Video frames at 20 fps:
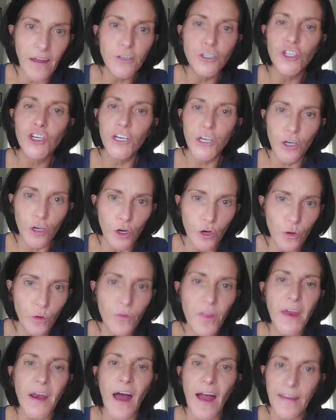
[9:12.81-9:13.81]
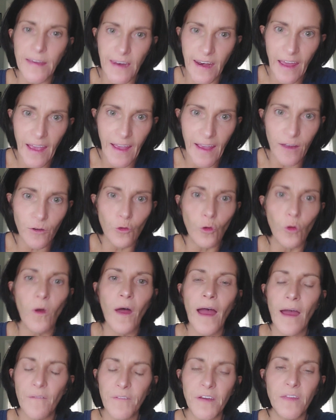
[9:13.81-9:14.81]
And she knew that I could handle
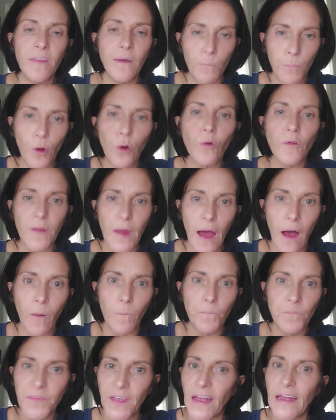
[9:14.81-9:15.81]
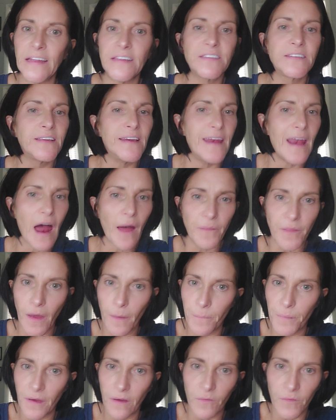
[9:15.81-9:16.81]
having them pulled out. It's not
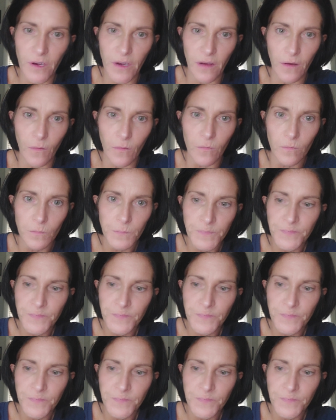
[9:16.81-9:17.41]
that big of a deal.